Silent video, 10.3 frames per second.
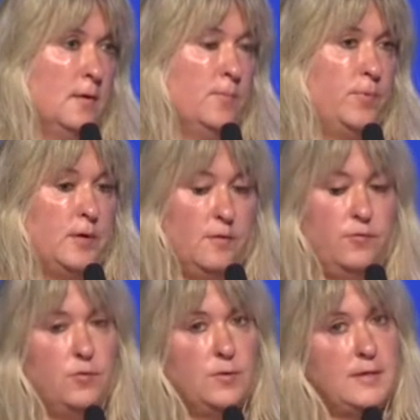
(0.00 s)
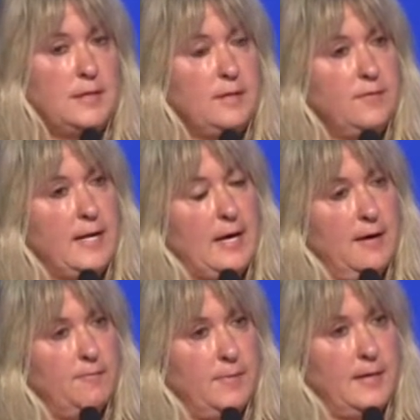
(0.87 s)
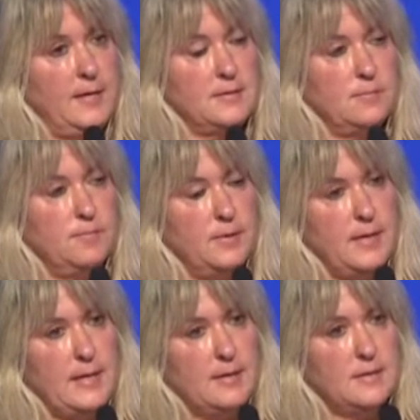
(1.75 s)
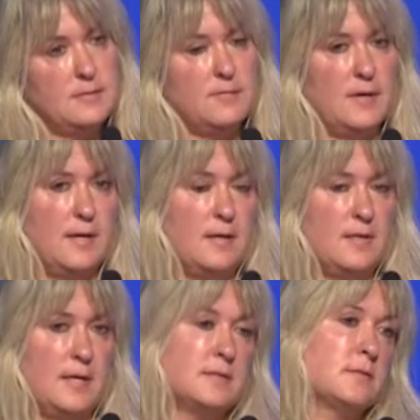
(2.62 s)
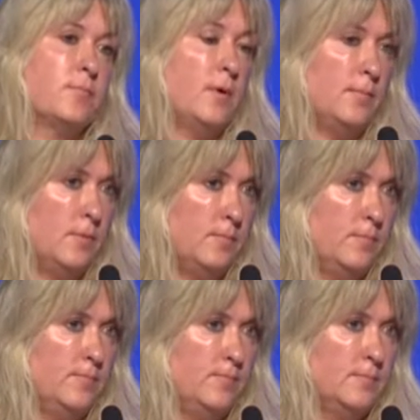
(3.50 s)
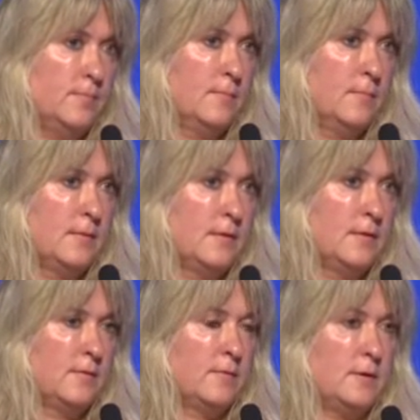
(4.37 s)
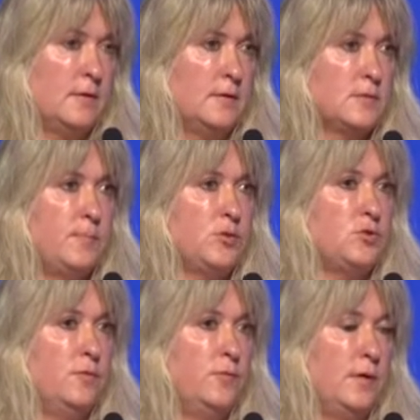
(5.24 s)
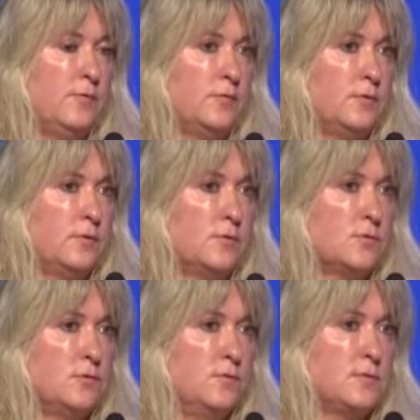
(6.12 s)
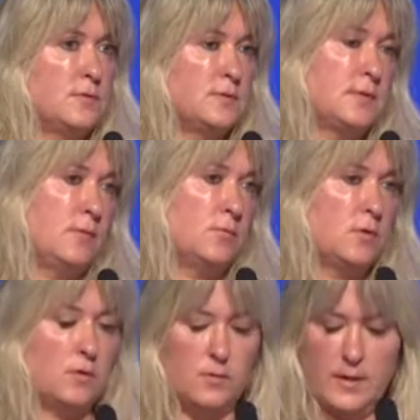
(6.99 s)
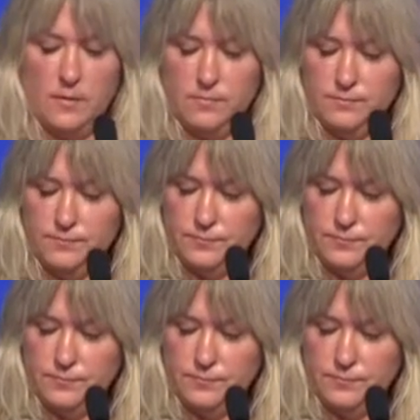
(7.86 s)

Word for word: But if you didn't even have plans in place, right, that's a problem, right? Especially if you have critical services that would go down.